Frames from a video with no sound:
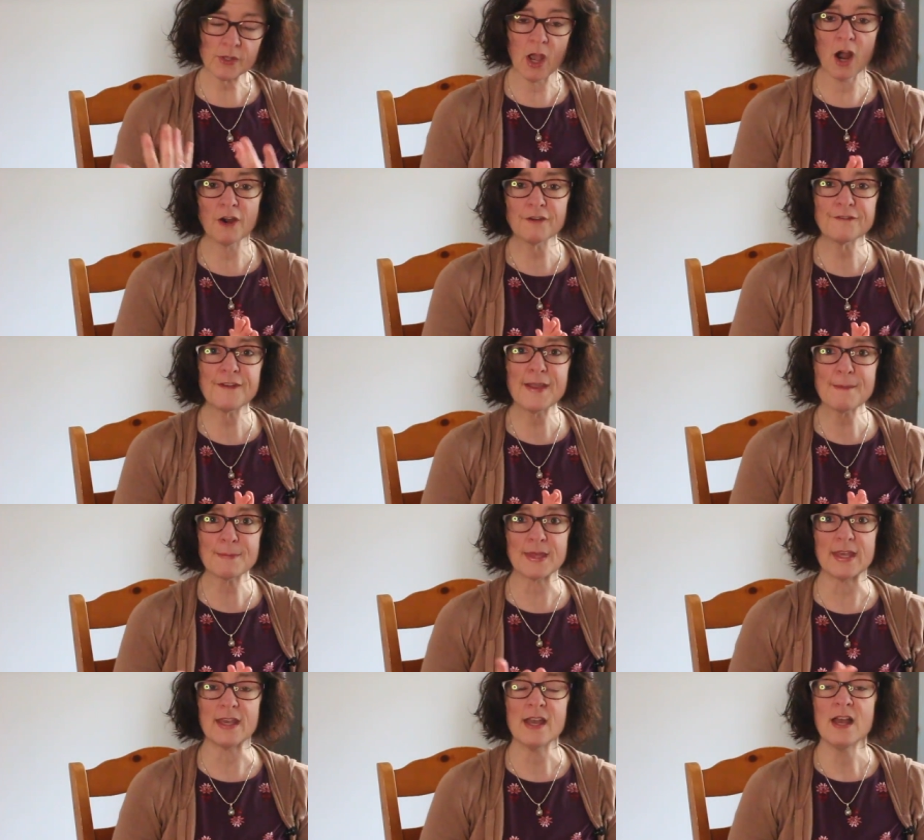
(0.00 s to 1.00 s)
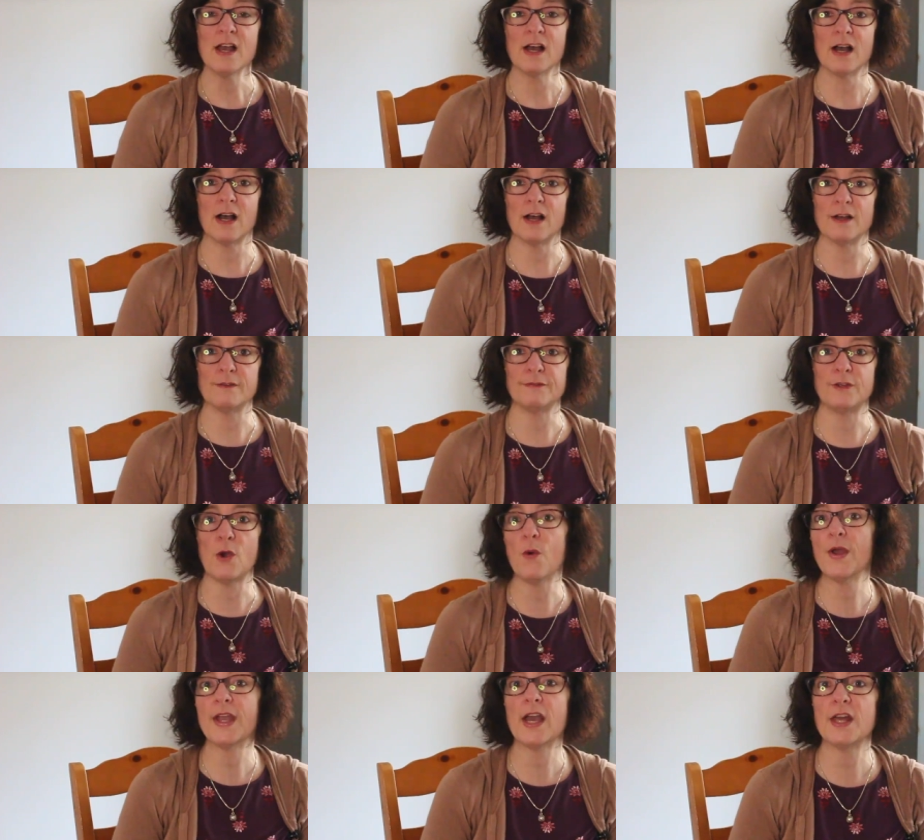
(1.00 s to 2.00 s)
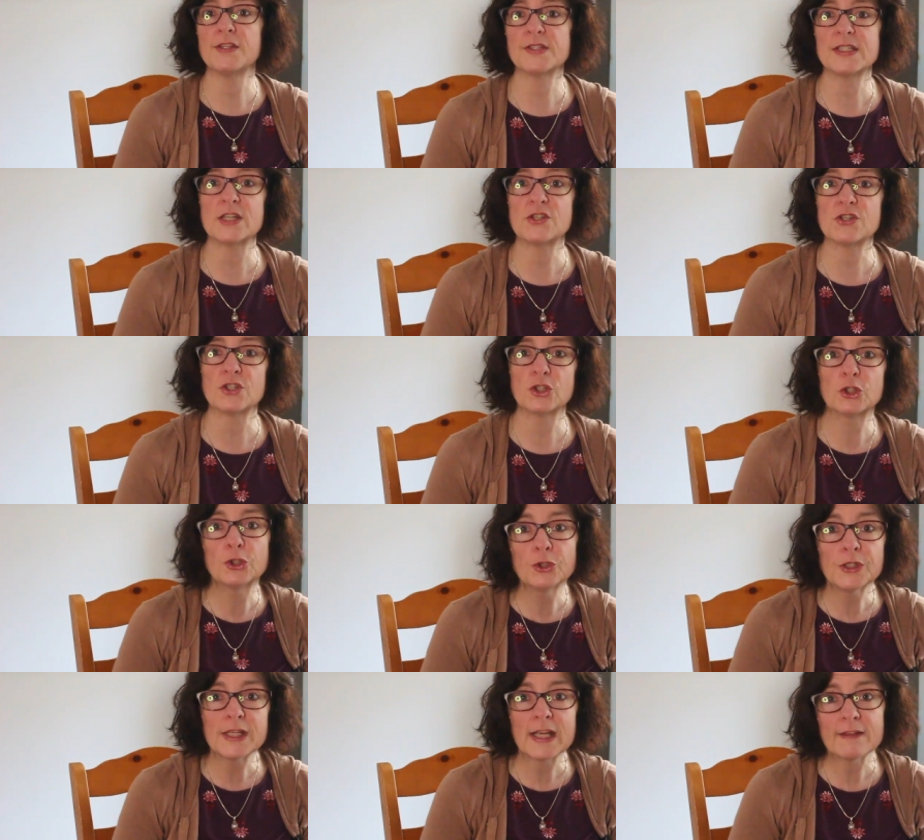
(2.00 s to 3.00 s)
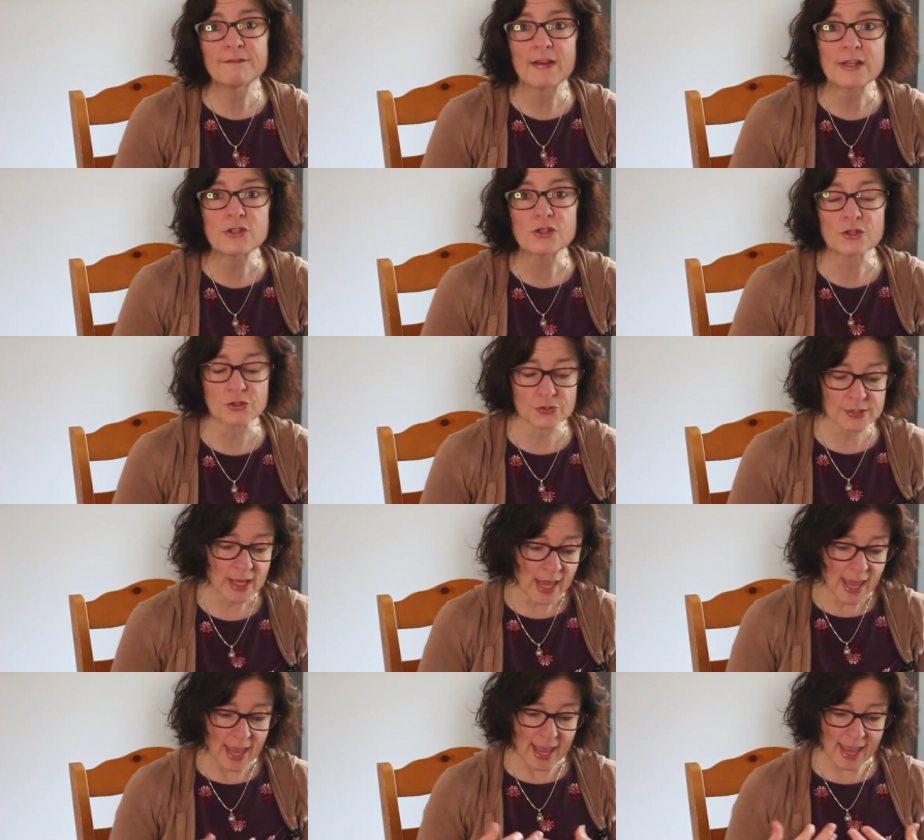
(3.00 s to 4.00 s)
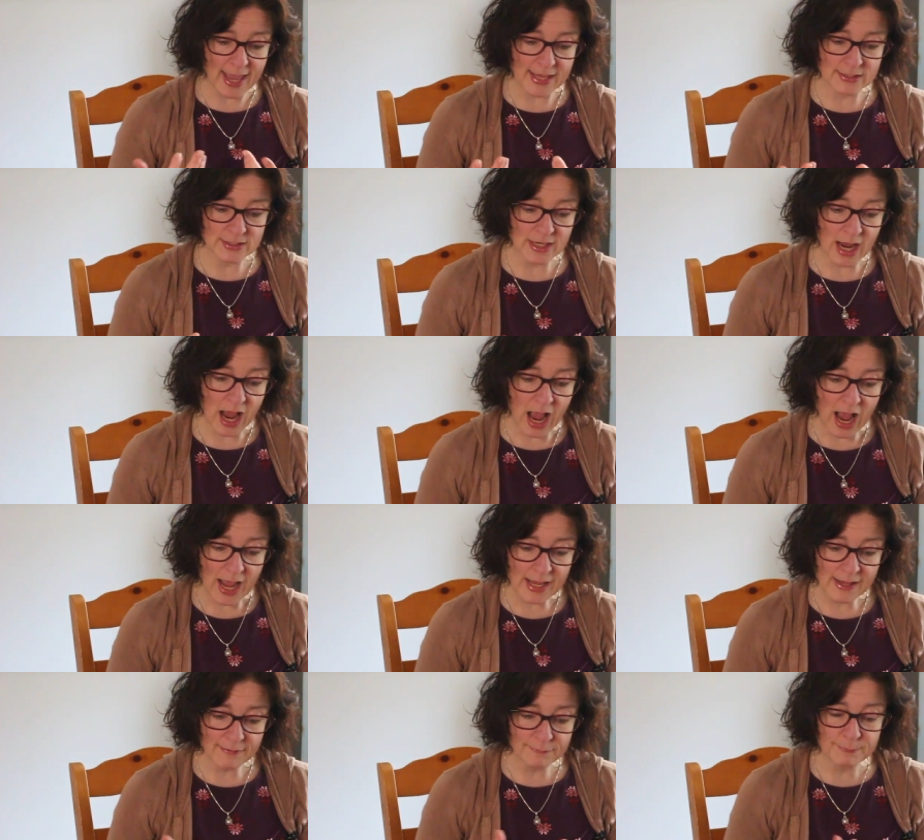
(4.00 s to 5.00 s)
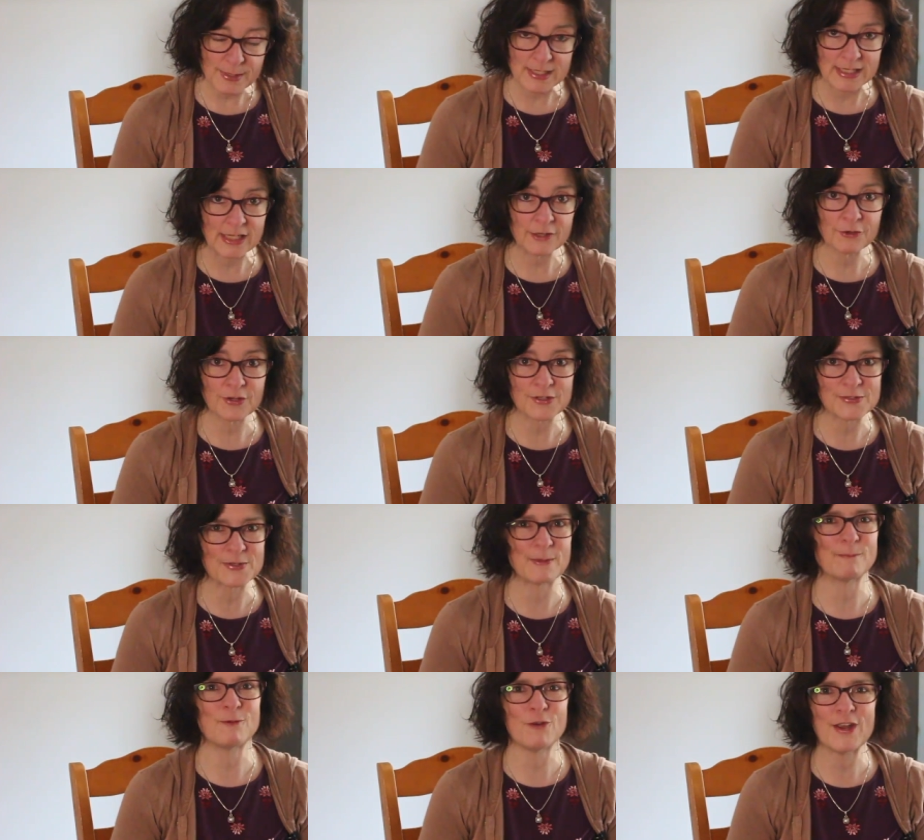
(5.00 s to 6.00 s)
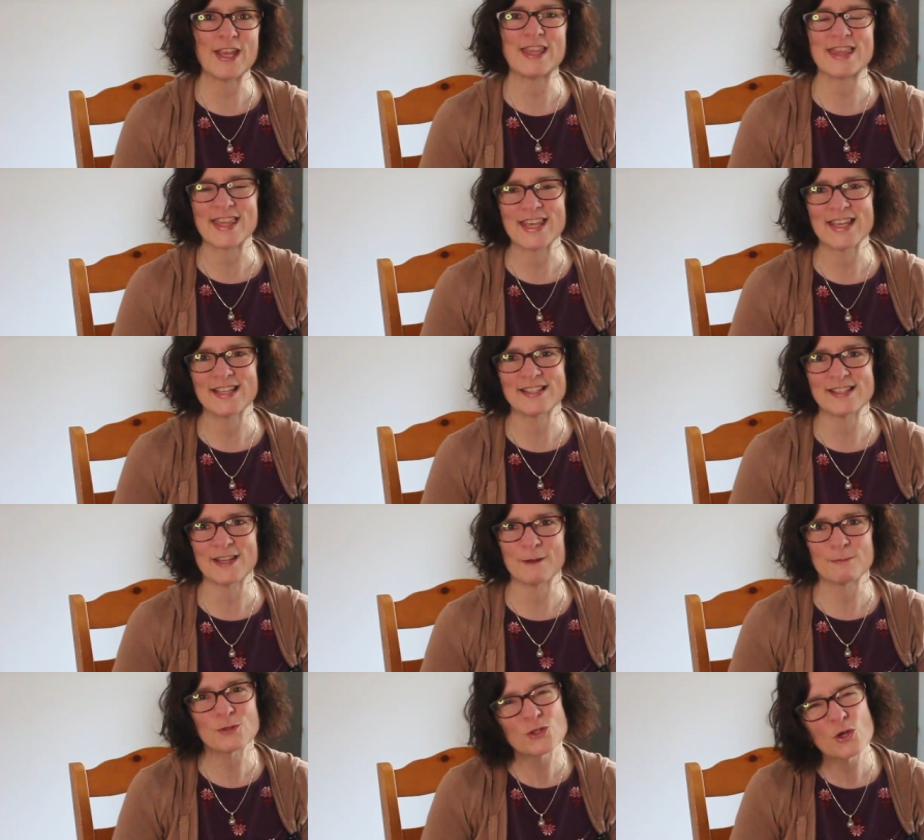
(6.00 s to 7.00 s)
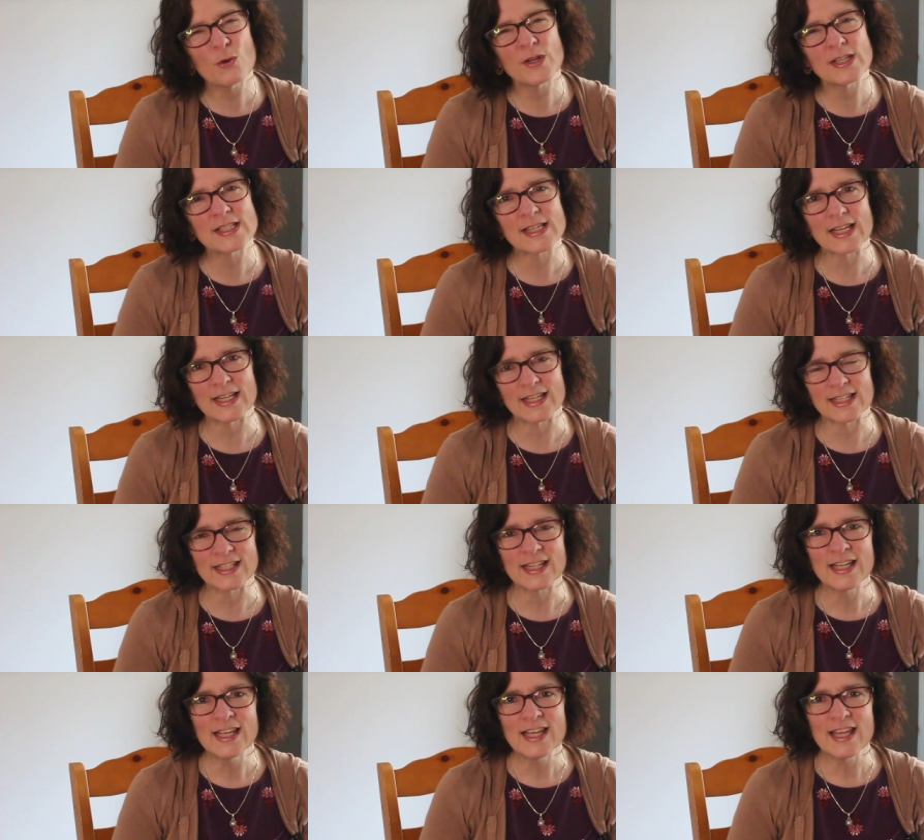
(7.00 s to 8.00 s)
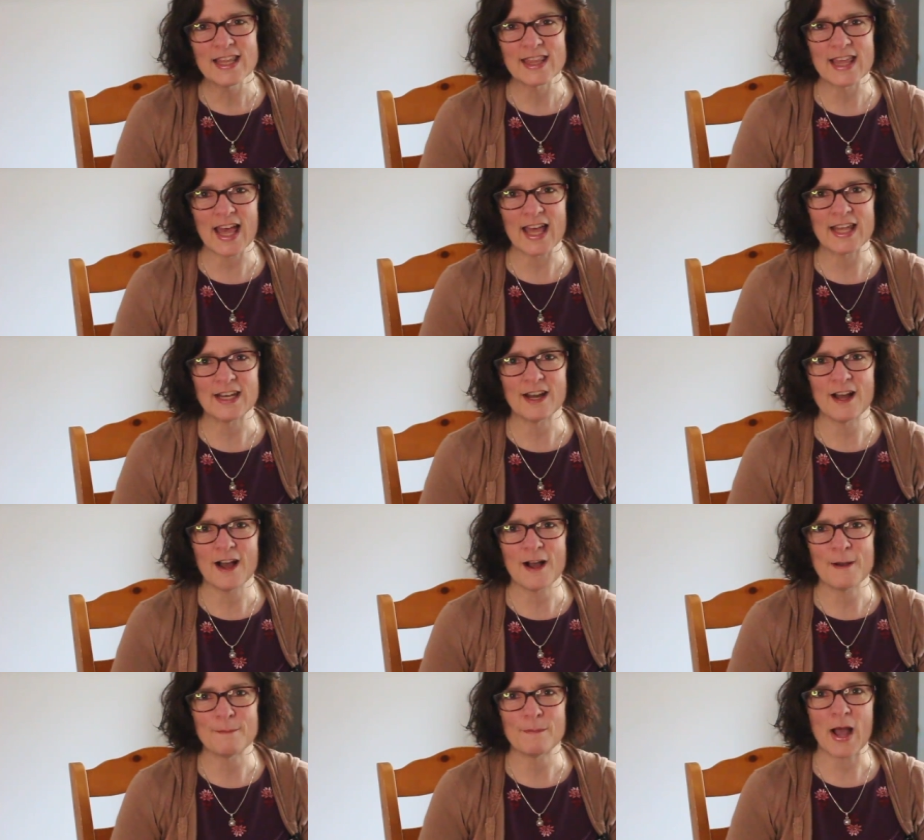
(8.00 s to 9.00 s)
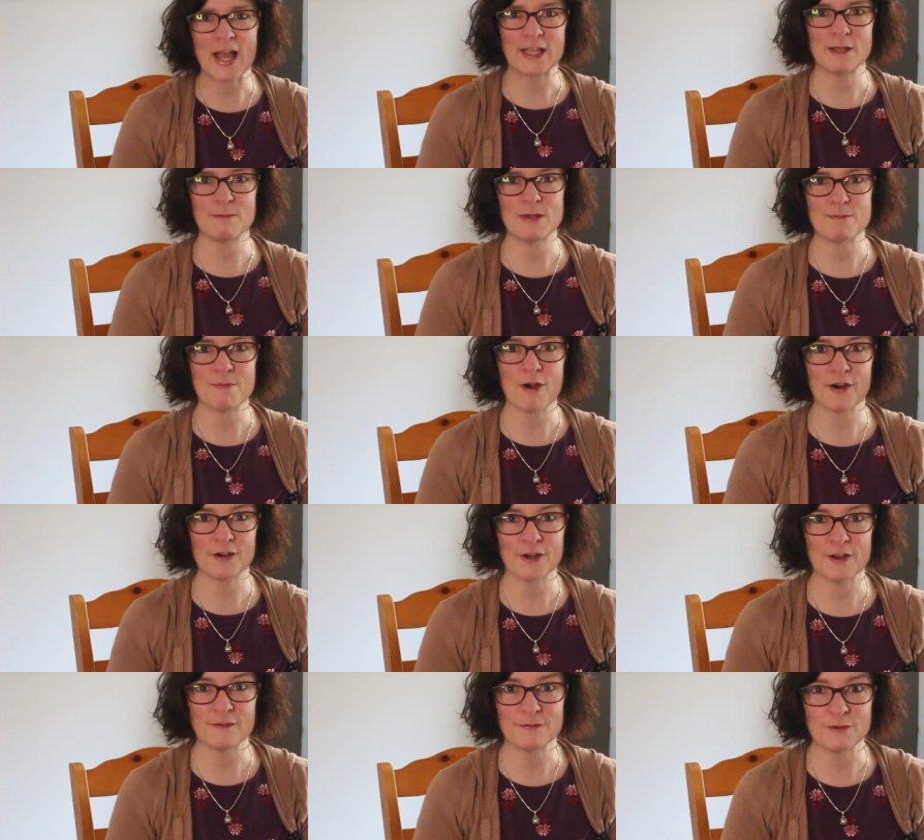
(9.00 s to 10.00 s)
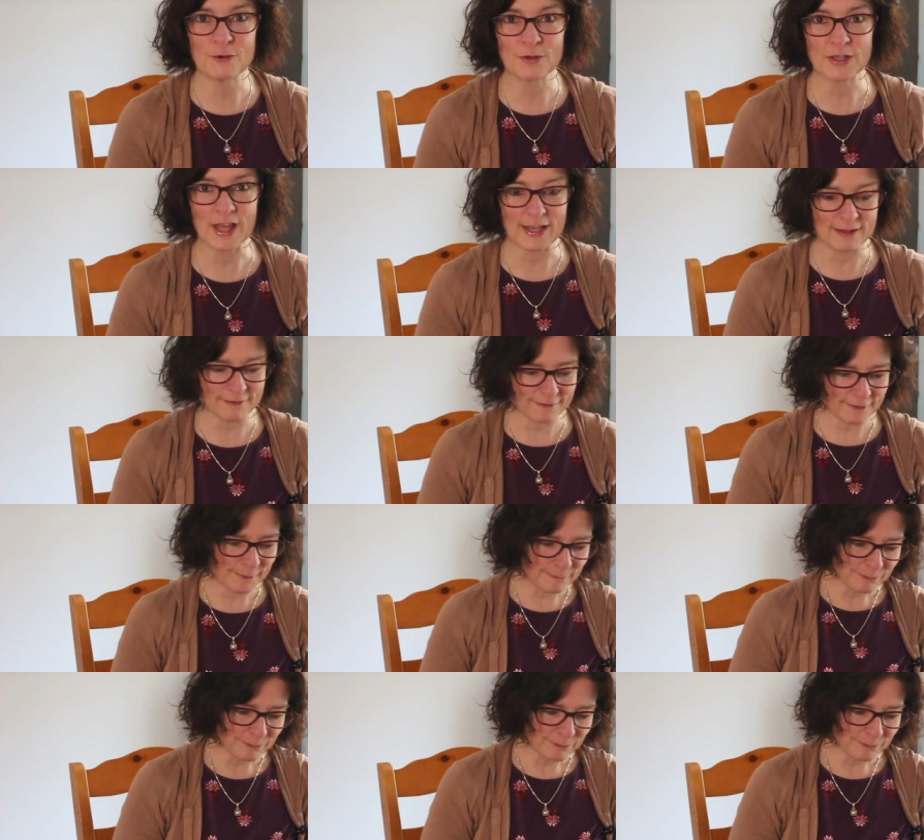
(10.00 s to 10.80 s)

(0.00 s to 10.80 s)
our family of going on such learning adventures. And I have been hearing some great things and I'm so excited that um, I can be part of your life.